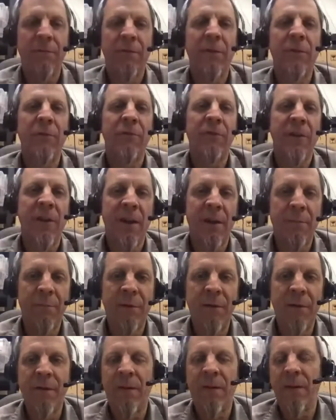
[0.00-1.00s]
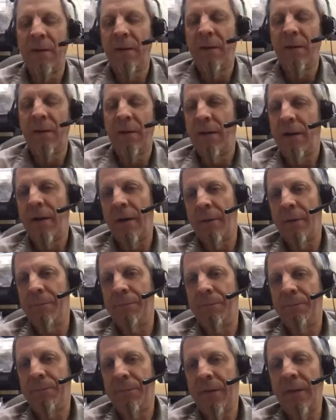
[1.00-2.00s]
Fusion hybrid.
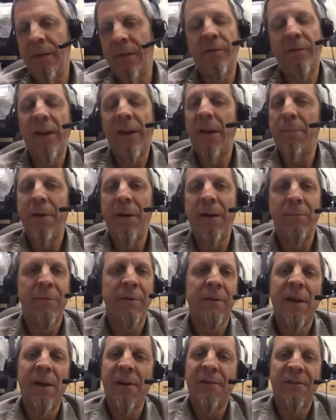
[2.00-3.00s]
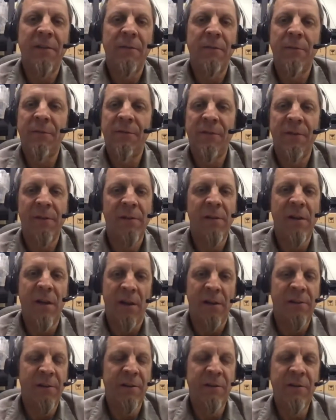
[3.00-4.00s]
Um, and the Escape Hybrid actually was a,
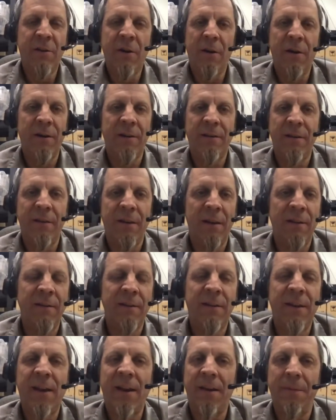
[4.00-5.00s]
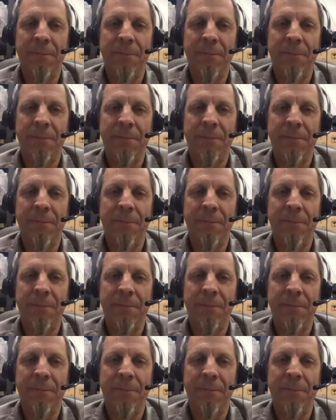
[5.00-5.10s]
a good car in the, in the, day.